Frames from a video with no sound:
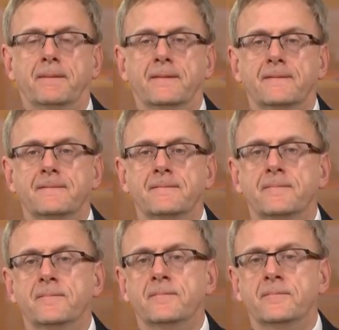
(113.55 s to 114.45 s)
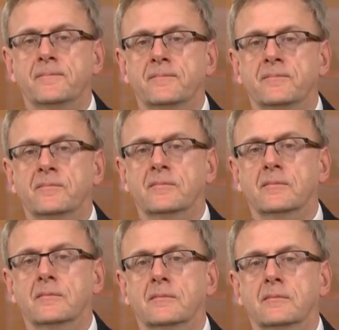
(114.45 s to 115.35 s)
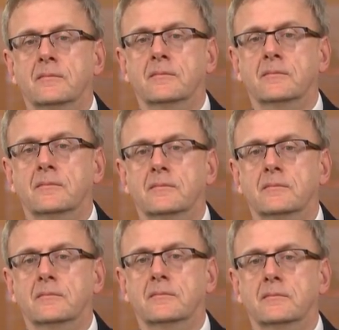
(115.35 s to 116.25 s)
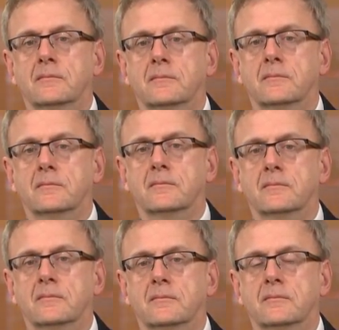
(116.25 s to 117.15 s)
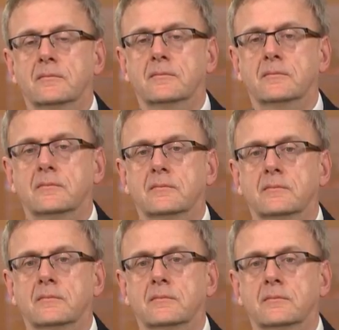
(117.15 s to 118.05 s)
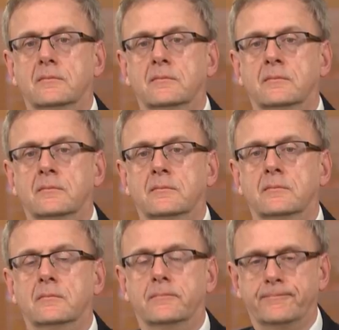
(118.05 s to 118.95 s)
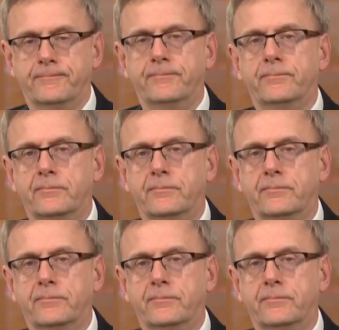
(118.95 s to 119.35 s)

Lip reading: (not speaking)